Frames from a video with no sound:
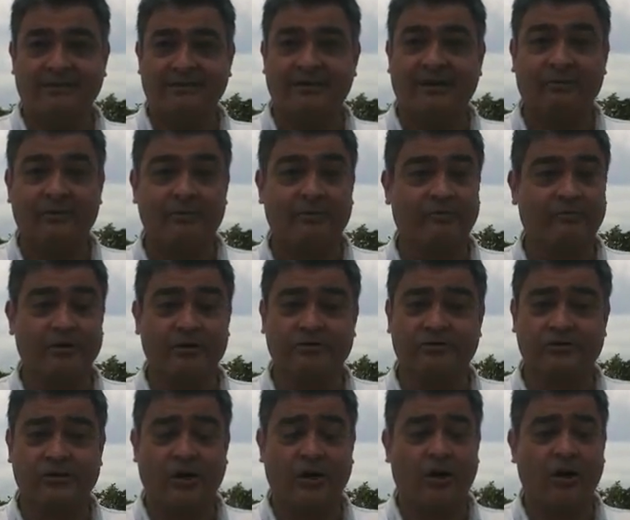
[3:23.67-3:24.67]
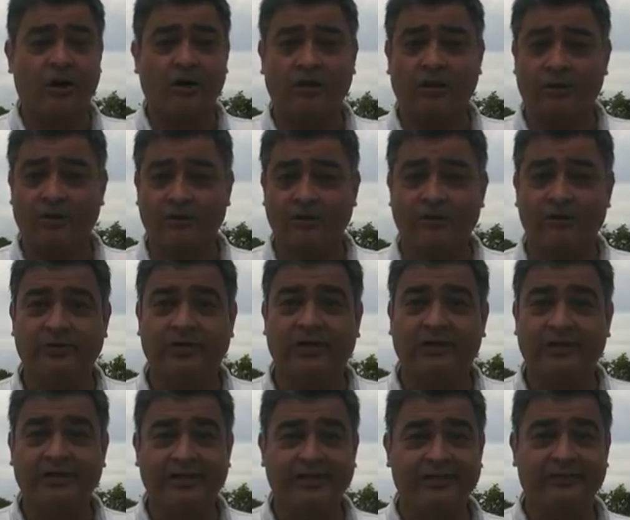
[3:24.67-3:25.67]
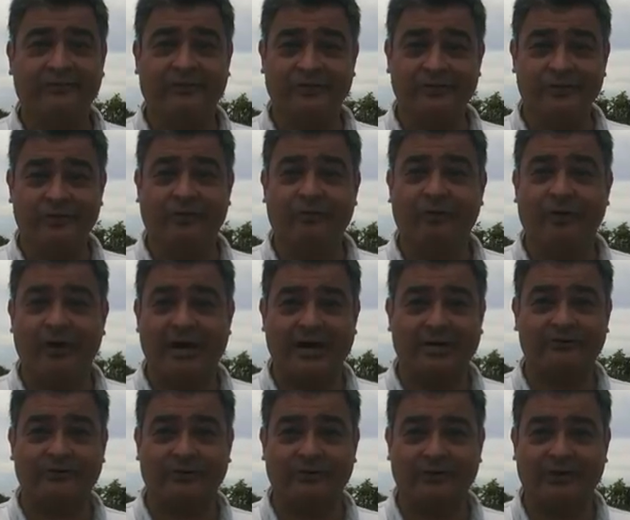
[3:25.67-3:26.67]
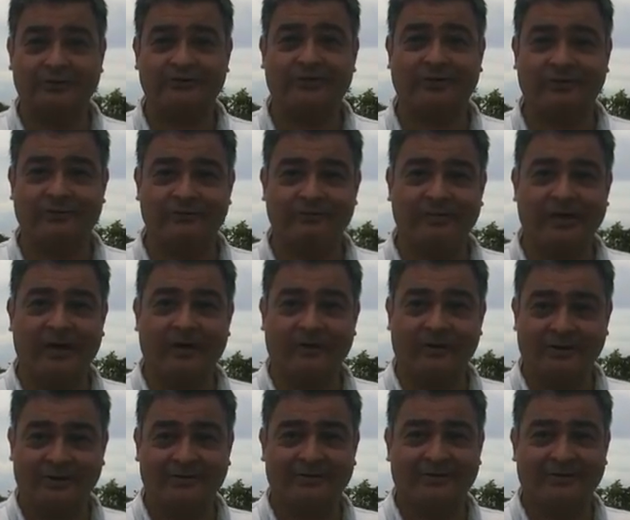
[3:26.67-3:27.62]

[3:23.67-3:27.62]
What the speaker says: that we produce all our own clean, renewable hydroelectric power.